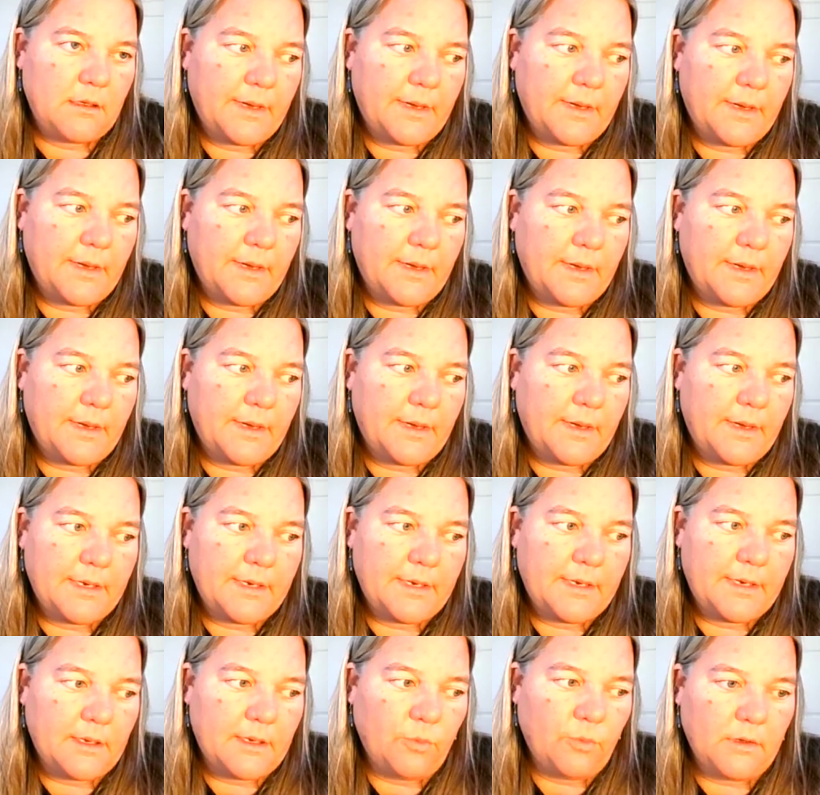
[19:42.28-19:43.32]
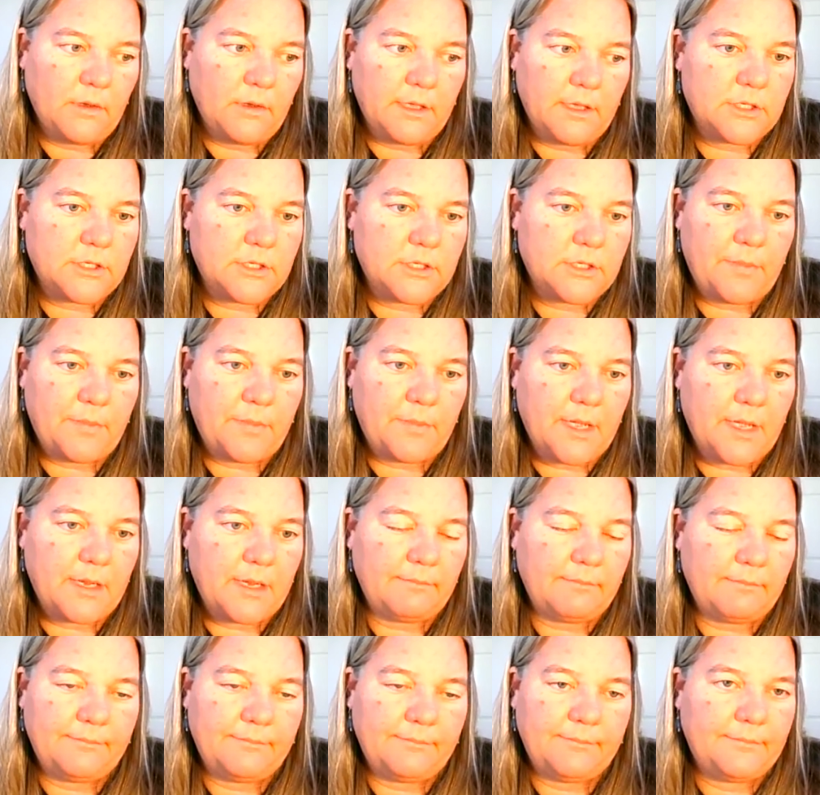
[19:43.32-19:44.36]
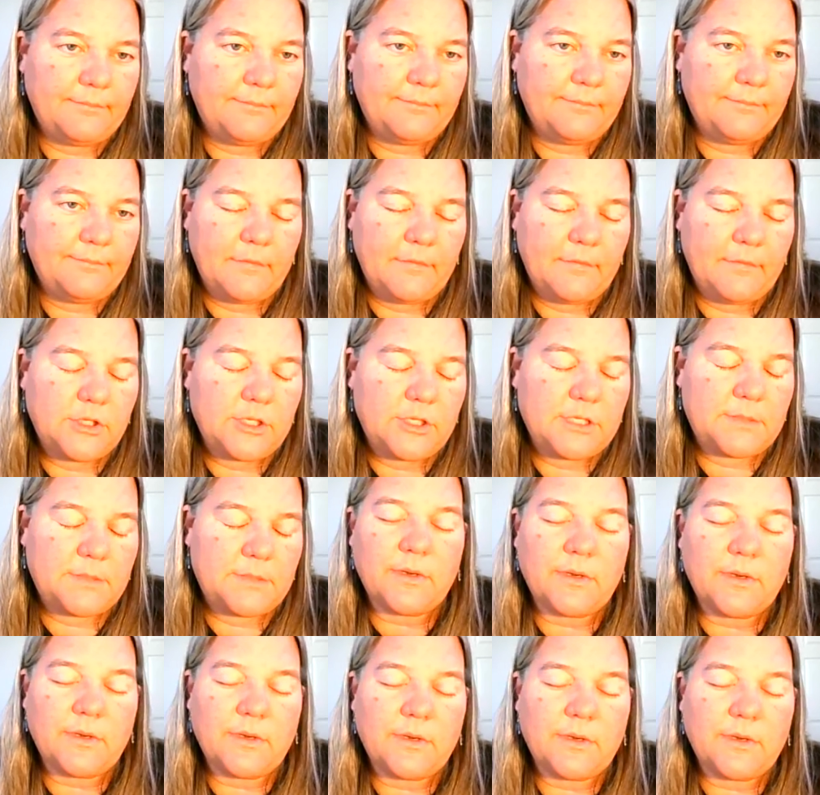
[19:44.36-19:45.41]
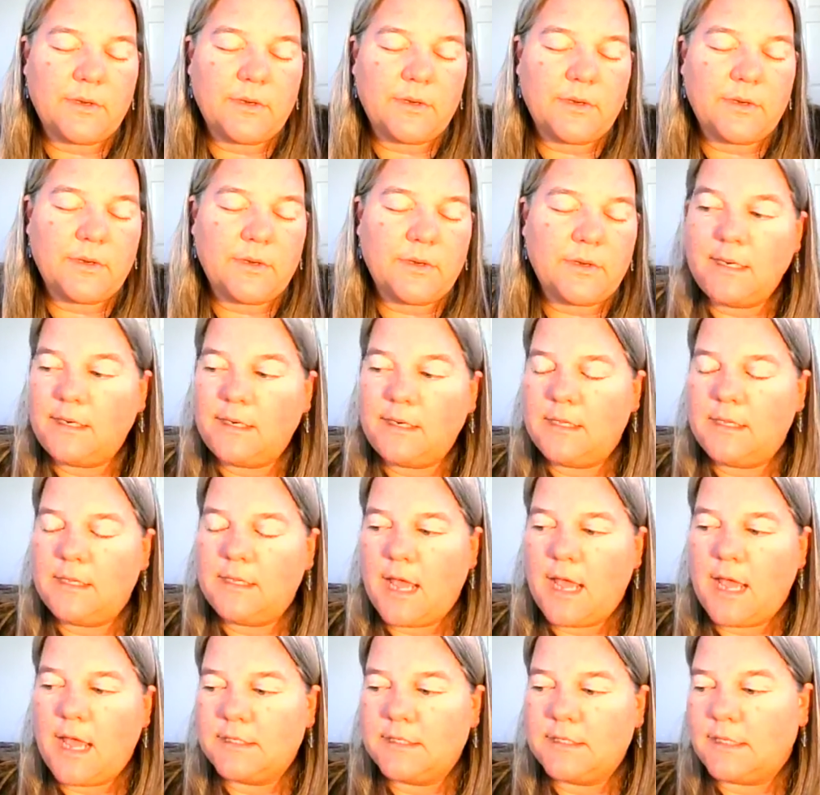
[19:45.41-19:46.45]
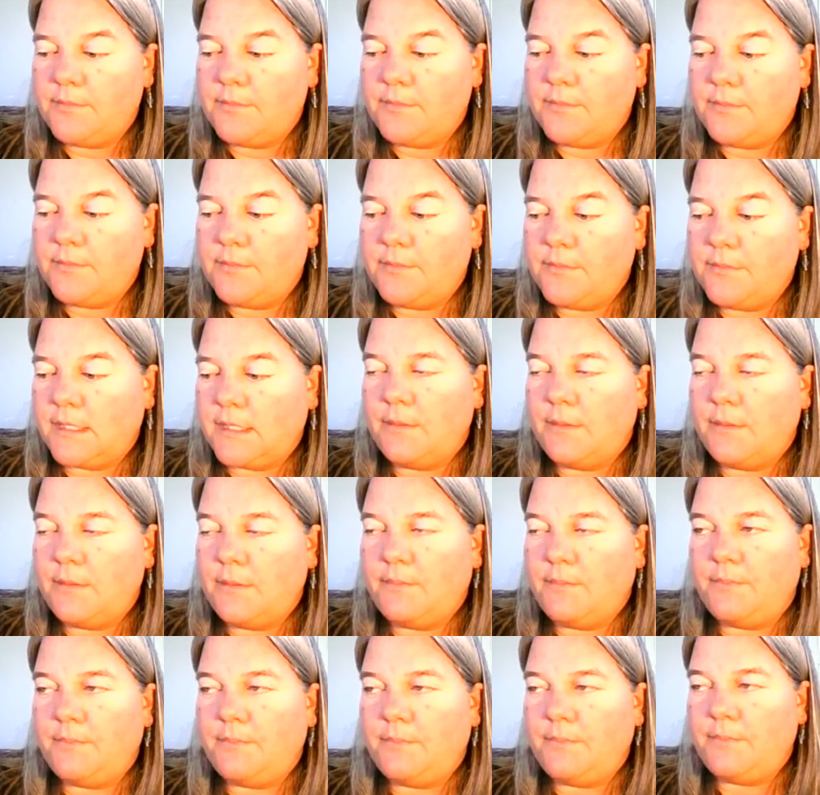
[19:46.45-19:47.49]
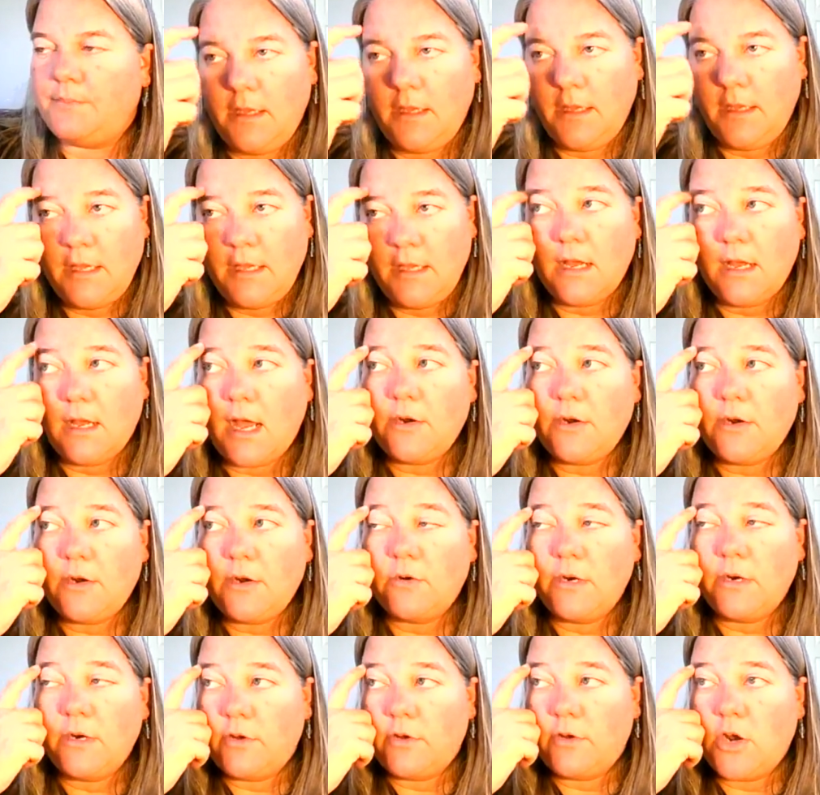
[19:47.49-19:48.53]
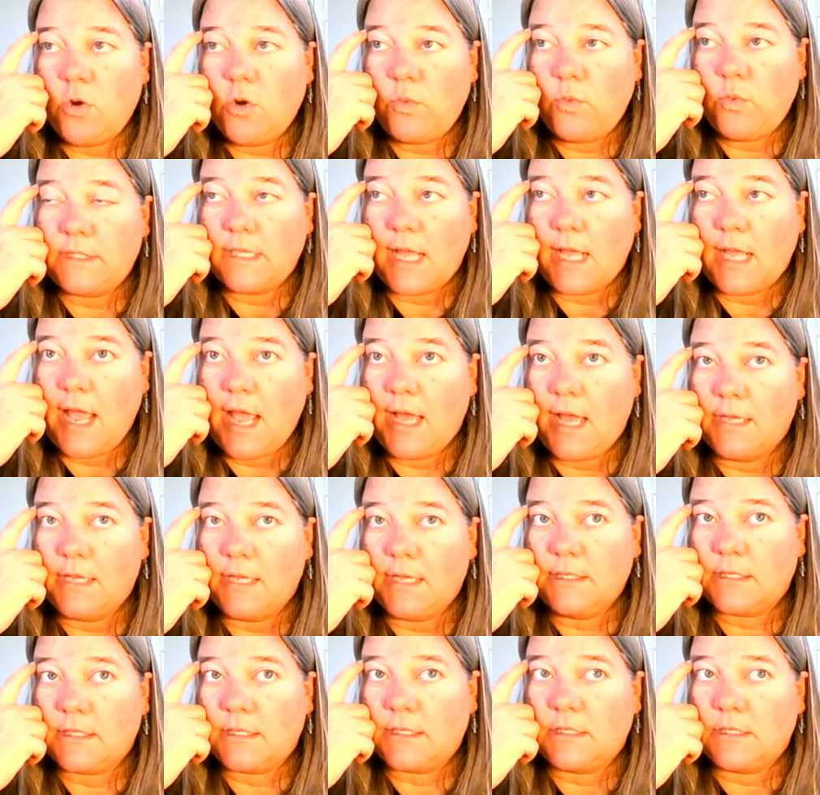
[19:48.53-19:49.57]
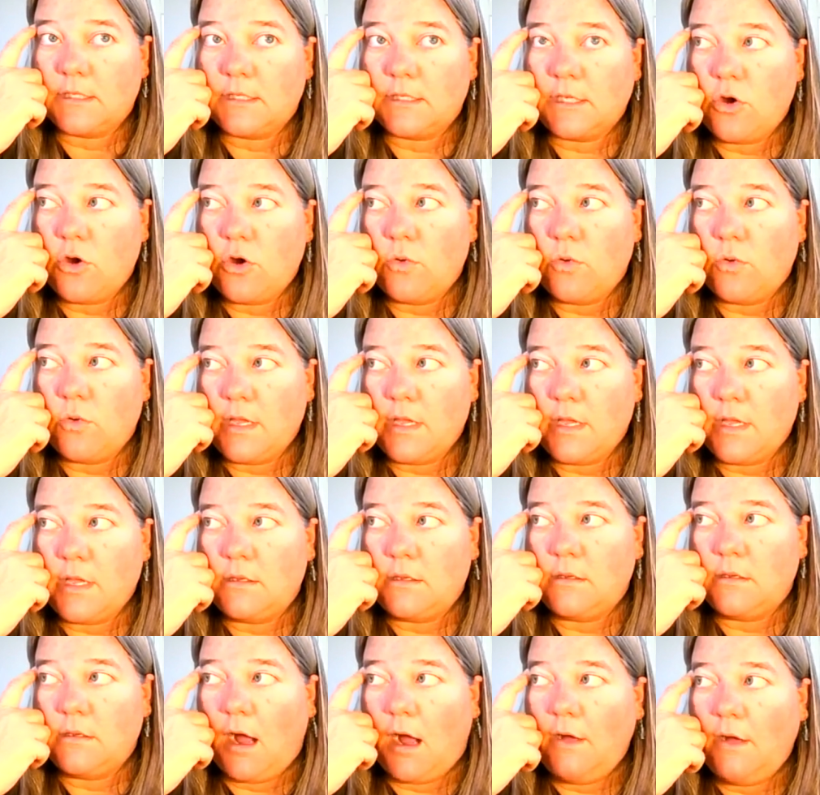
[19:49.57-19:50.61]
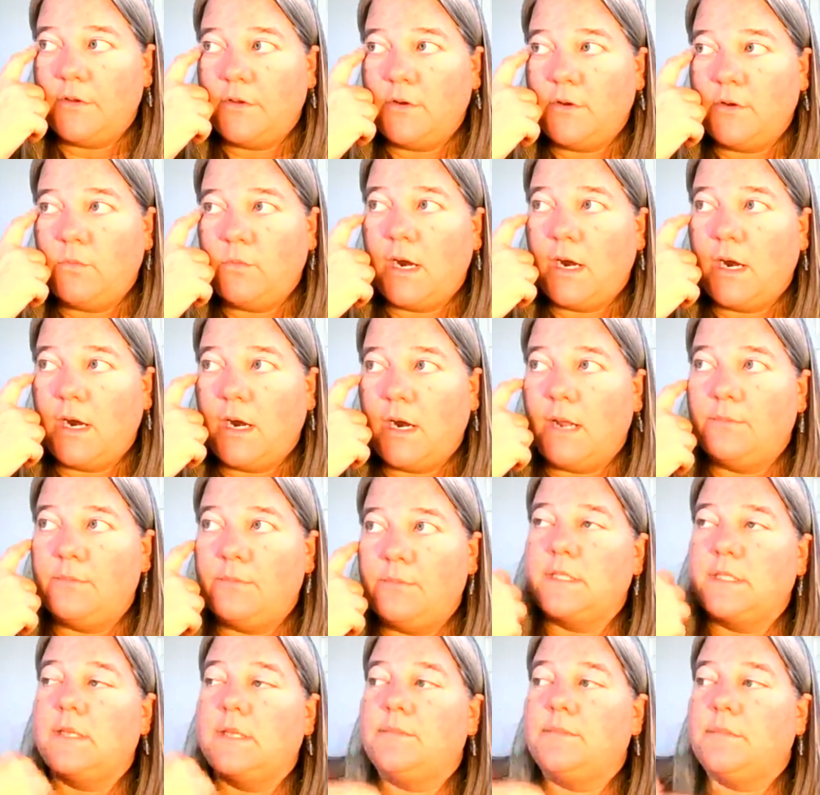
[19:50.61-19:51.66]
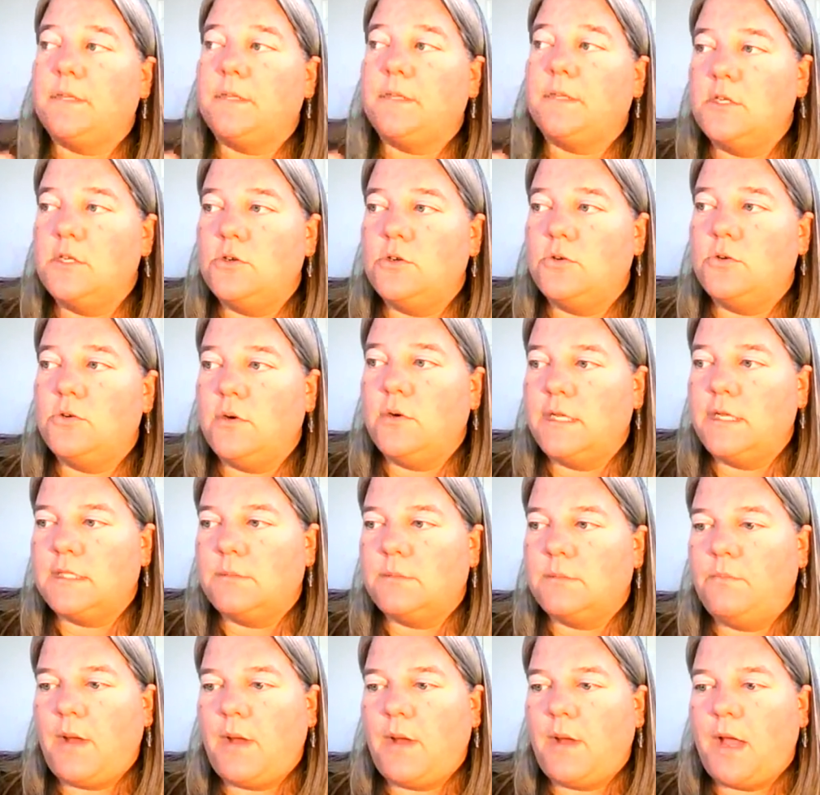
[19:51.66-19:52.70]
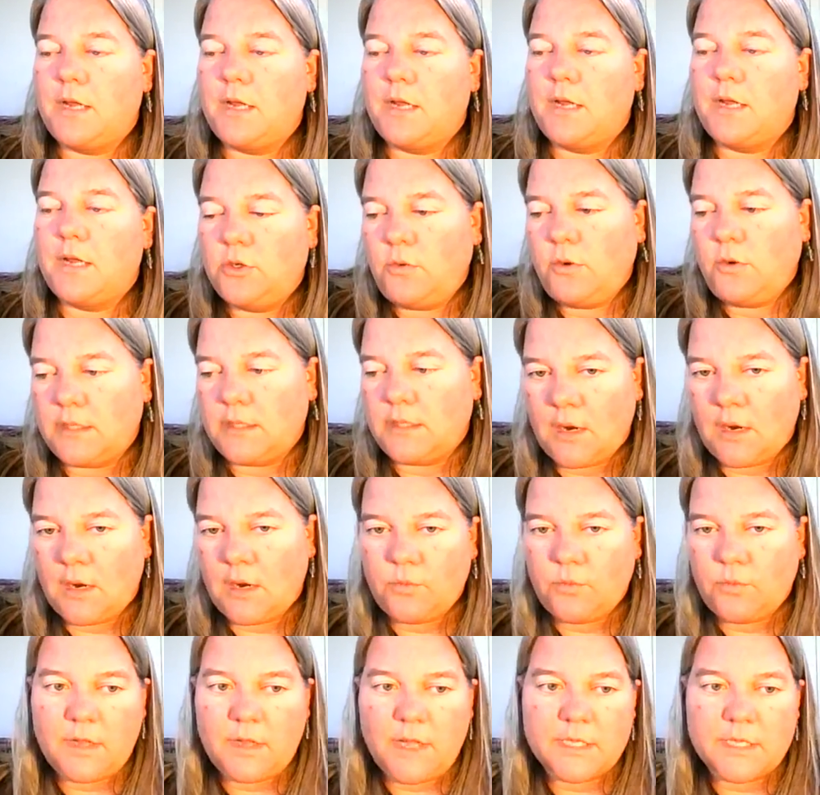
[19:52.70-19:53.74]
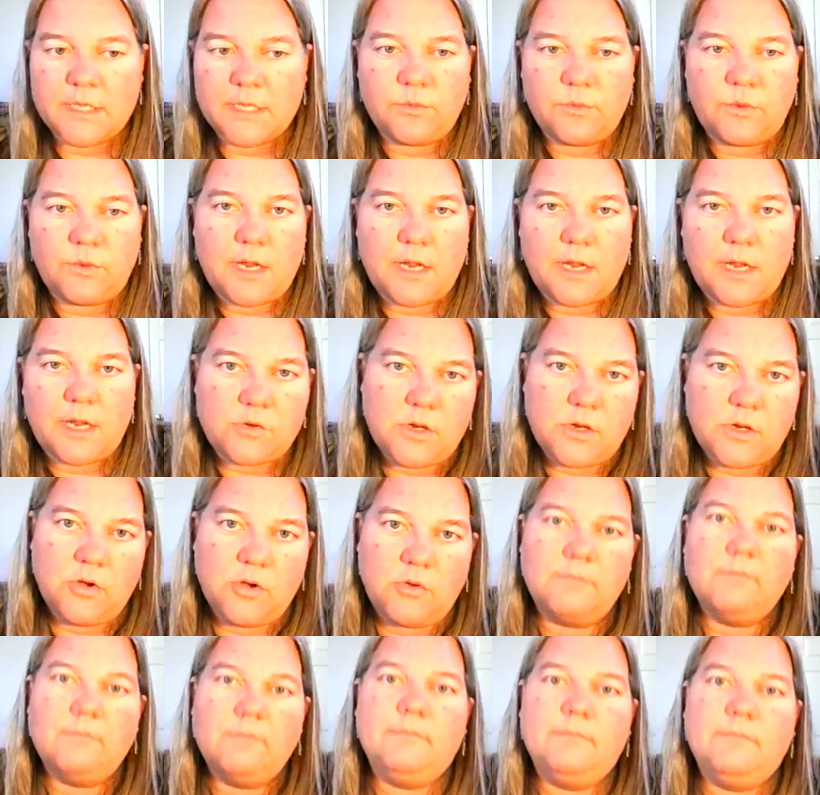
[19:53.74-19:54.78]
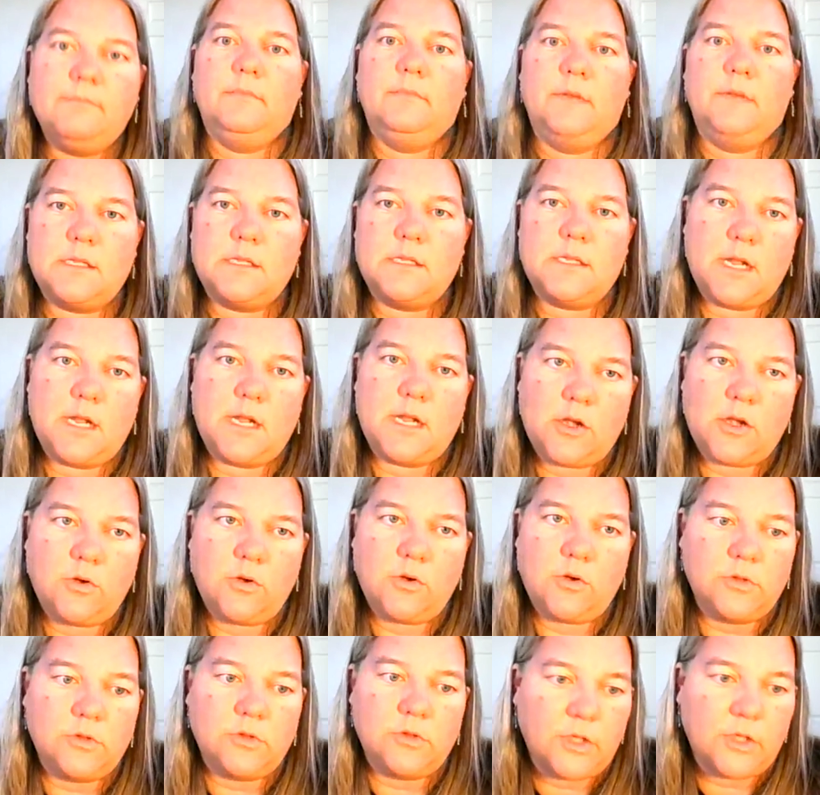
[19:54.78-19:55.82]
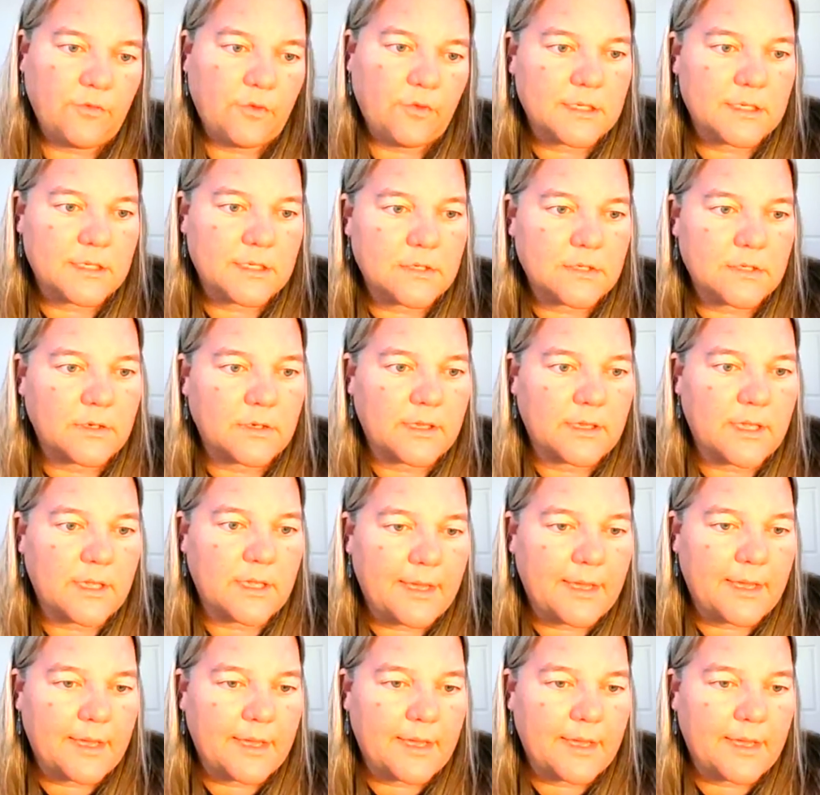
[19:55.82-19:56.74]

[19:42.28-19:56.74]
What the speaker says: but really just by doing it, and then as stuff comes up, I don't even know what to ask. So it often when I'm doing something new, it's by doing it that I realize what I don't know, and then I go look for an answer to that.